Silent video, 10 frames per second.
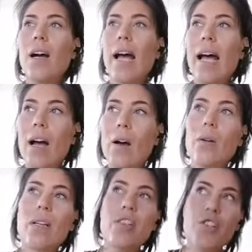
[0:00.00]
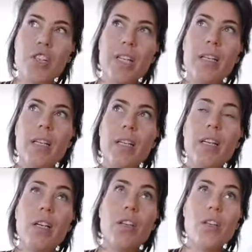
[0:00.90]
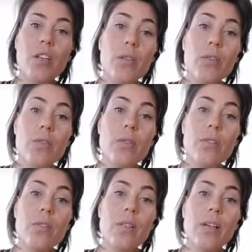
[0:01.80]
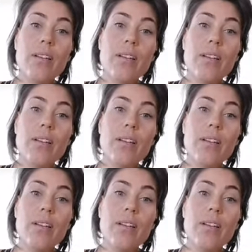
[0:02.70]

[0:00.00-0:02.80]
how can she use